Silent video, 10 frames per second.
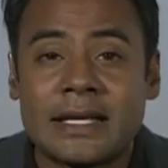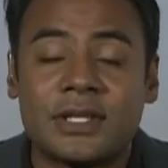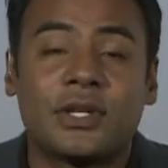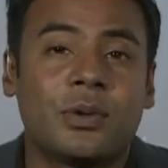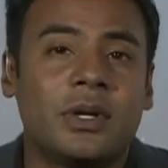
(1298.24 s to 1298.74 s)
his
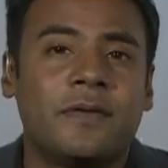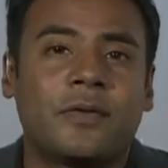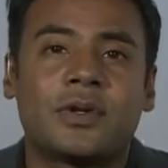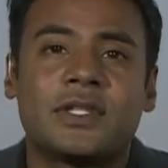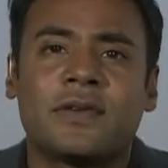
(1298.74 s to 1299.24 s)
security
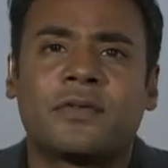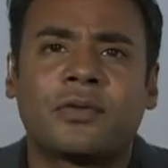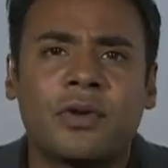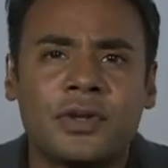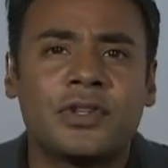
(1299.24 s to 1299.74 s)
forces of
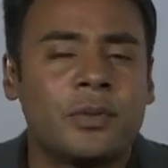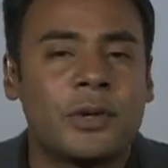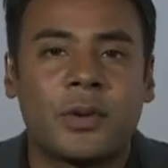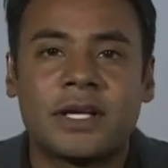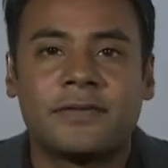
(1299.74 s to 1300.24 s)
gross
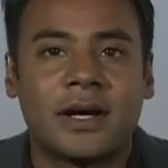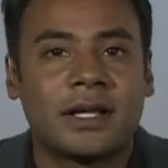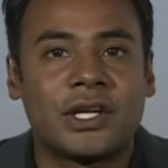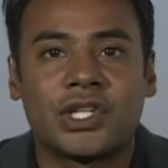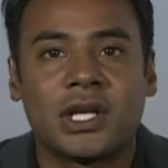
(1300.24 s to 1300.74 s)
human rights
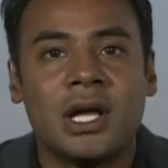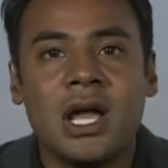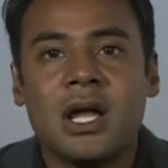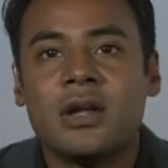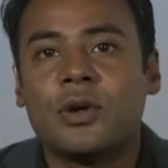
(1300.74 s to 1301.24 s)
violation,
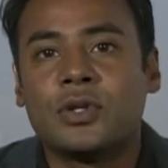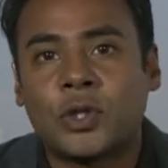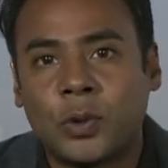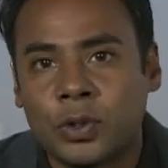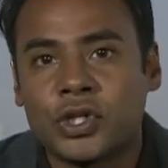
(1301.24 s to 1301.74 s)
you know,
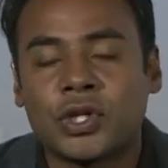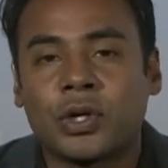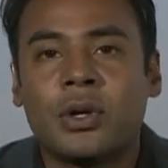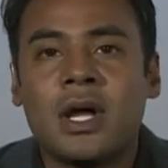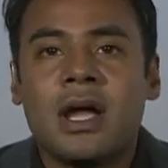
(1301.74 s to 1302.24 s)

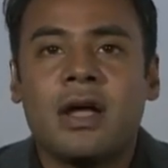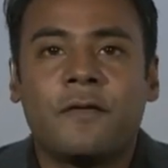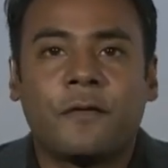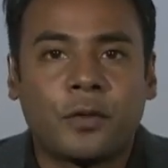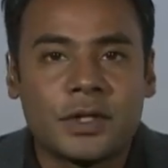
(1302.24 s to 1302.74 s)
torture,
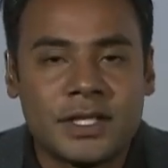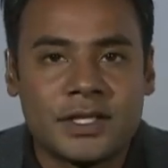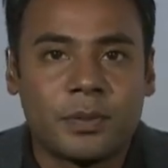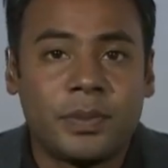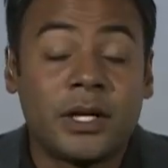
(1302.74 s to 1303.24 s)
enforced
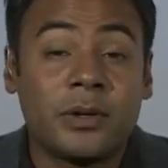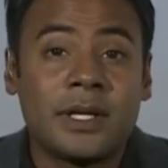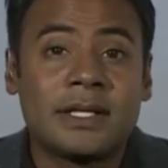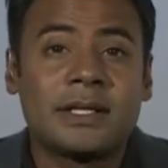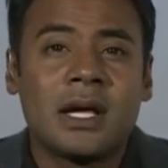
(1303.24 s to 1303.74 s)

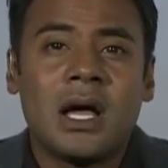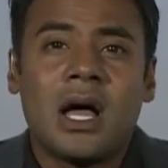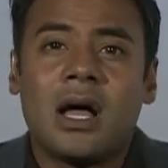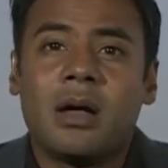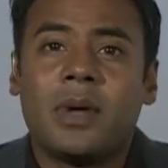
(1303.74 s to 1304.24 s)
disappearance,
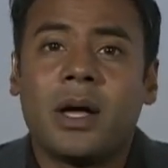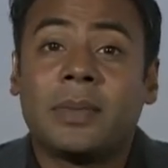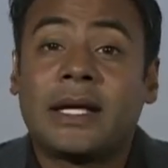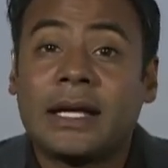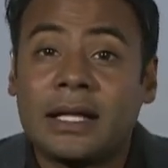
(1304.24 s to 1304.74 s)

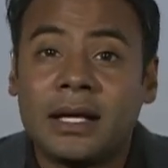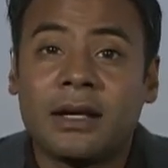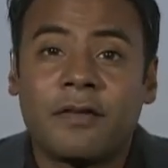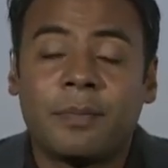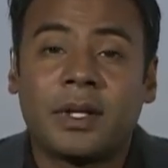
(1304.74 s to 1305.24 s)

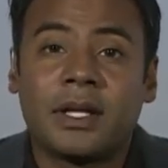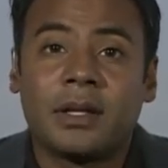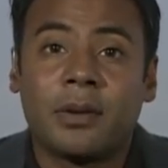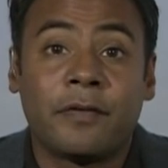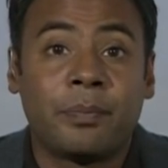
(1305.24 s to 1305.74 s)
killing of
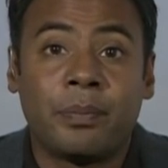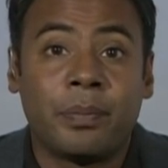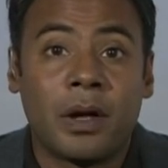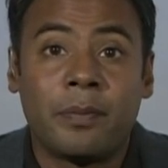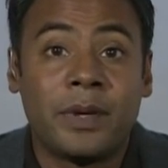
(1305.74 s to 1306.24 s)

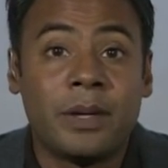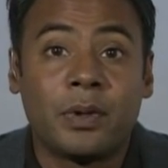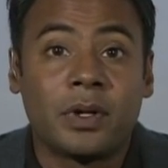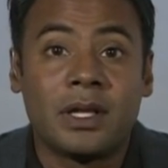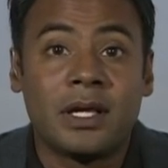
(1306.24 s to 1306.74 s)

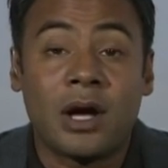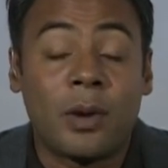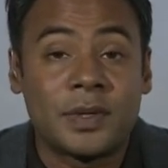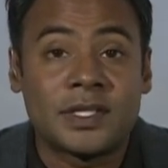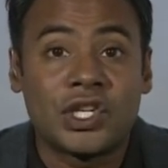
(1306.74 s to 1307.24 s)
people in the
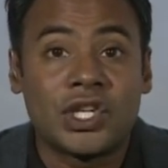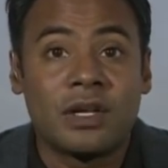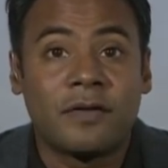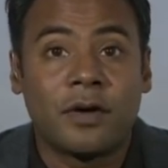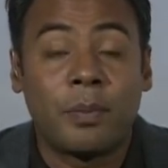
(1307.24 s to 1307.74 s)

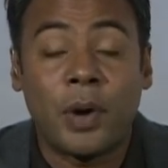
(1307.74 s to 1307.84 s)
opposition, of